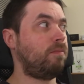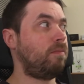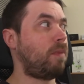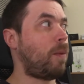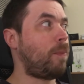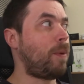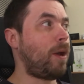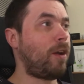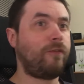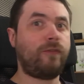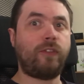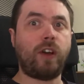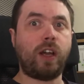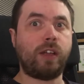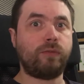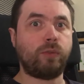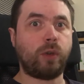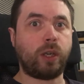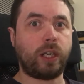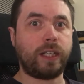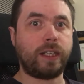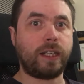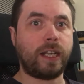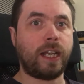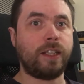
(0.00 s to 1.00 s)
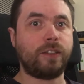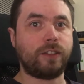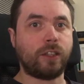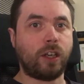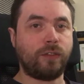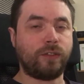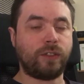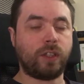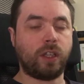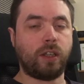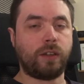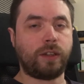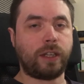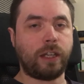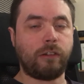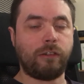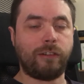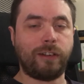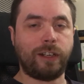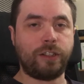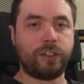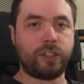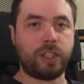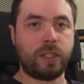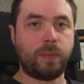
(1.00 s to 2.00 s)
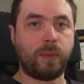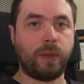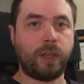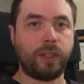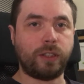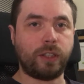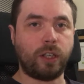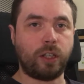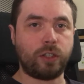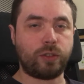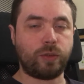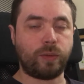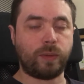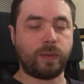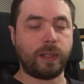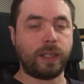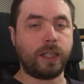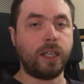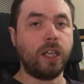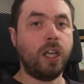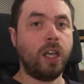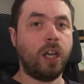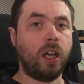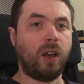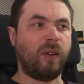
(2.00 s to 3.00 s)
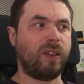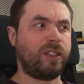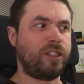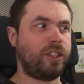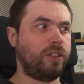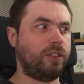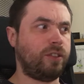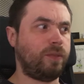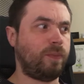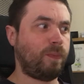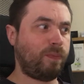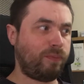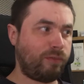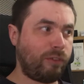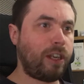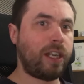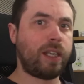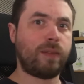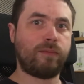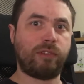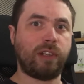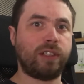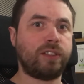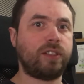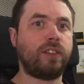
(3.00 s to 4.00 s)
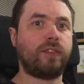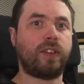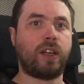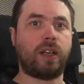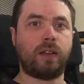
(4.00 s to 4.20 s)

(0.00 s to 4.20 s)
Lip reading: about 5 working days after they were initially put in touch with me, which is pretty impressive.